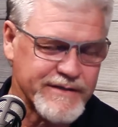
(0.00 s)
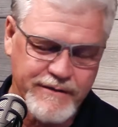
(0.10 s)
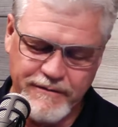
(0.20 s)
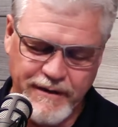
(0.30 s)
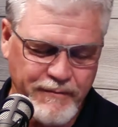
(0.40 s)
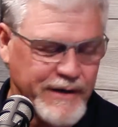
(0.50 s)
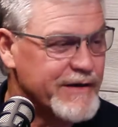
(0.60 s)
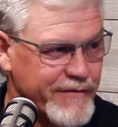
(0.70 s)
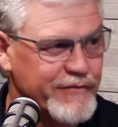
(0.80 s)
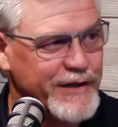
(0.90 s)
So we
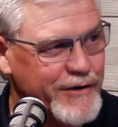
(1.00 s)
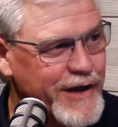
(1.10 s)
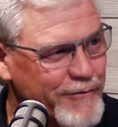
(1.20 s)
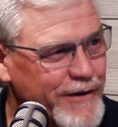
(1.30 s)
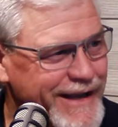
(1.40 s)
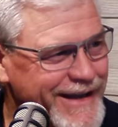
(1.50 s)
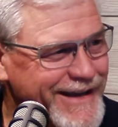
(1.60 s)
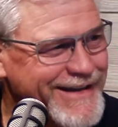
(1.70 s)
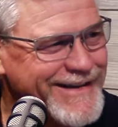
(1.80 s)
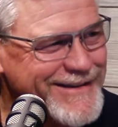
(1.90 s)
definitely are not ready
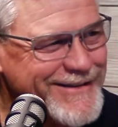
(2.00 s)
yet. So